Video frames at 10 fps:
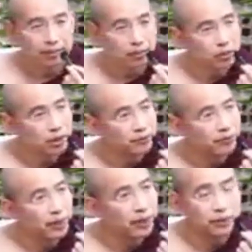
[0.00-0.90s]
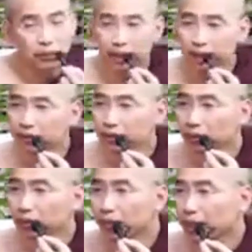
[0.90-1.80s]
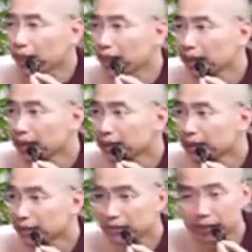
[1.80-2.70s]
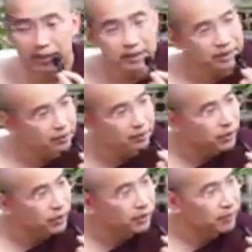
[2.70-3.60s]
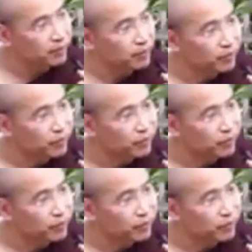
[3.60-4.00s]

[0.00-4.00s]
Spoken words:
the Muslim friends, when they use the word paya, they mean somebody